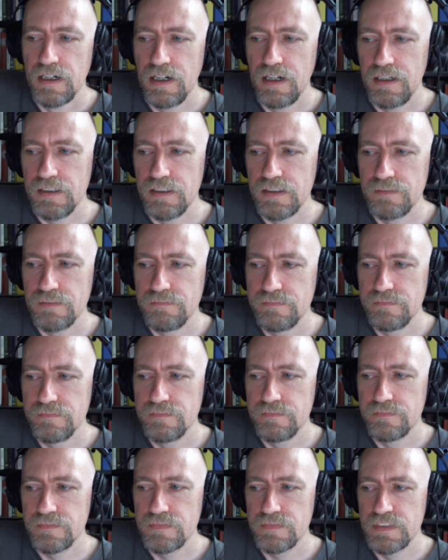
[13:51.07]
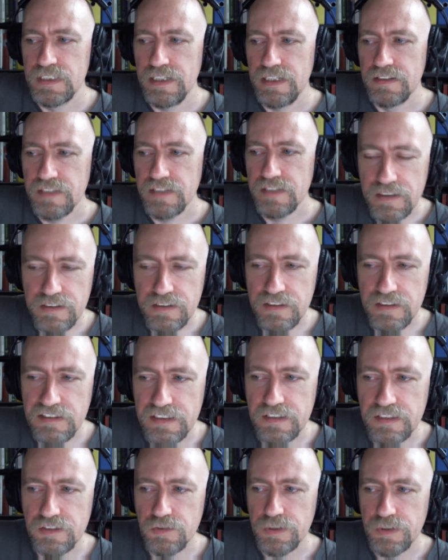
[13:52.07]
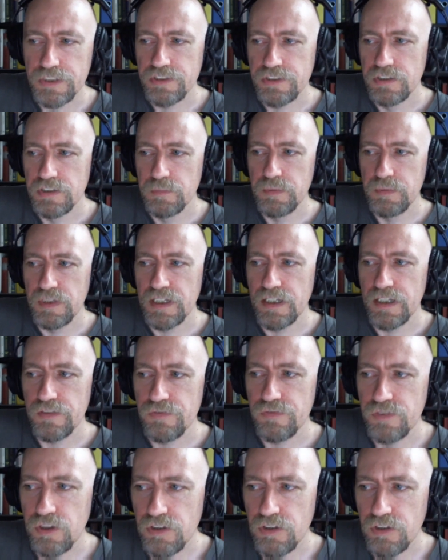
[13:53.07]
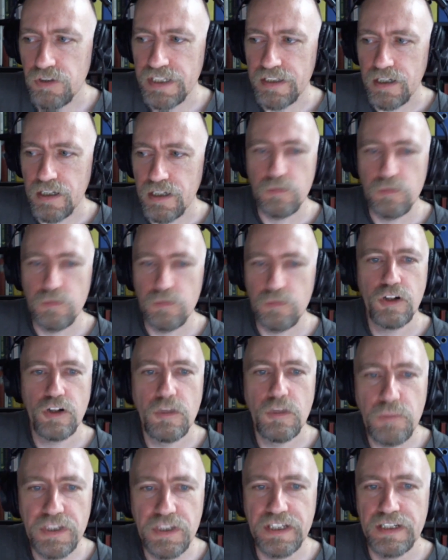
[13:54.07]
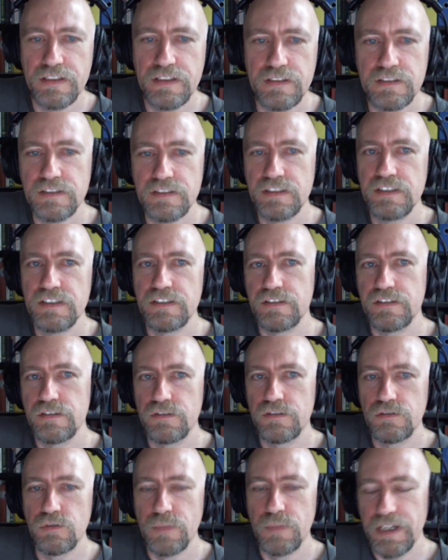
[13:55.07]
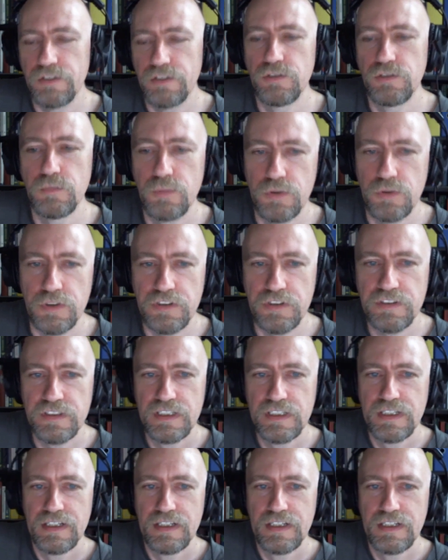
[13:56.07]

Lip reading: And then the second question that people have, okay, how complicated it is to make a new port.